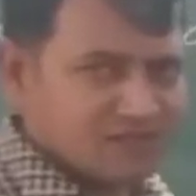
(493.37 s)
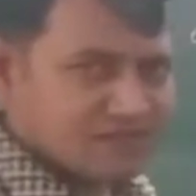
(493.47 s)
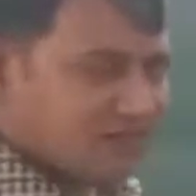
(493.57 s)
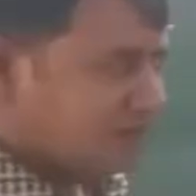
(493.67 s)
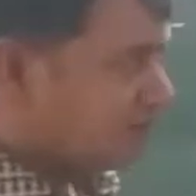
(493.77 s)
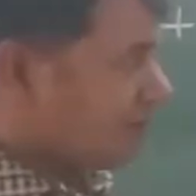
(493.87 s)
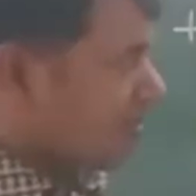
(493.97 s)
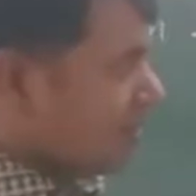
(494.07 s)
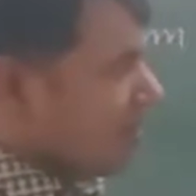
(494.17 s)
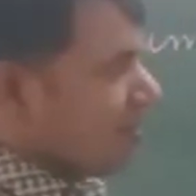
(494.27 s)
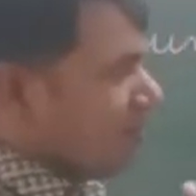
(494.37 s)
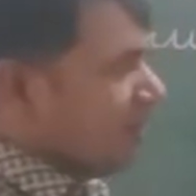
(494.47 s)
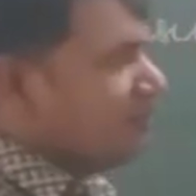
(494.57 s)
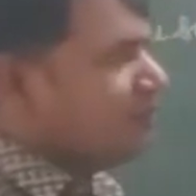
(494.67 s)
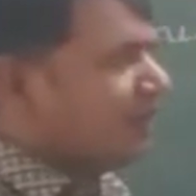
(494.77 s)
is that
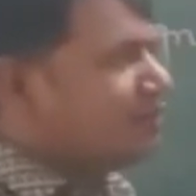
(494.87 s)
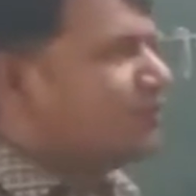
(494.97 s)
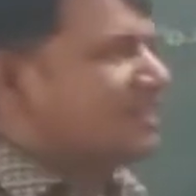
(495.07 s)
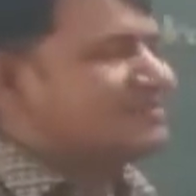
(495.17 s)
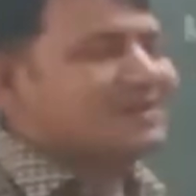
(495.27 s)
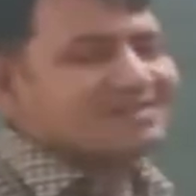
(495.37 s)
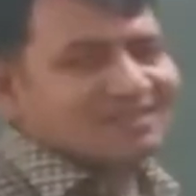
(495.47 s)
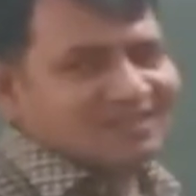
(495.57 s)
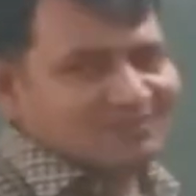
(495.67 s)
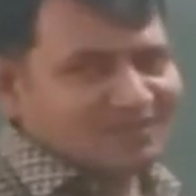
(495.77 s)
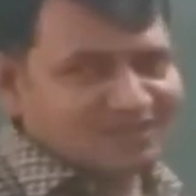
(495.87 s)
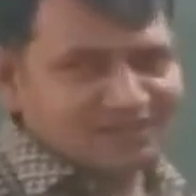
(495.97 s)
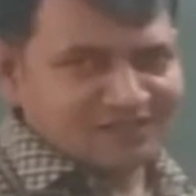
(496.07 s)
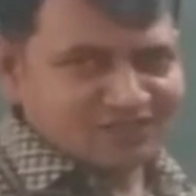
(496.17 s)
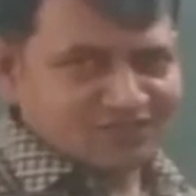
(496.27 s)
when we want to express a
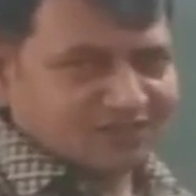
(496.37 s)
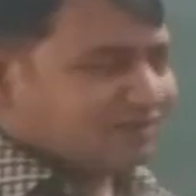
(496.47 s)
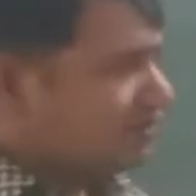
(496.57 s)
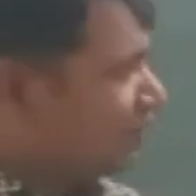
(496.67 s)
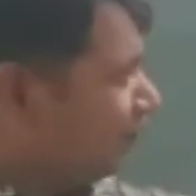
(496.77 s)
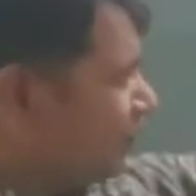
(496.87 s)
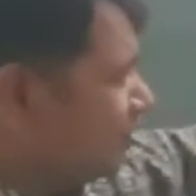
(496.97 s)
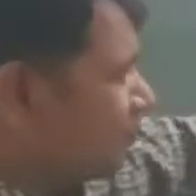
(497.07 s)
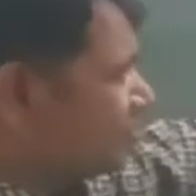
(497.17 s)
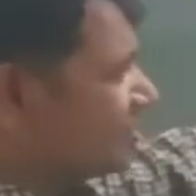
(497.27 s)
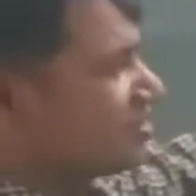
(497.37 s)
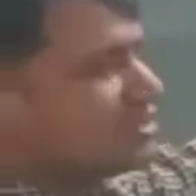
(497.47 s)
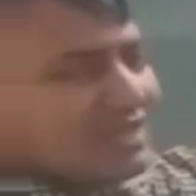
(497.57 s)
chemical reaction, we use such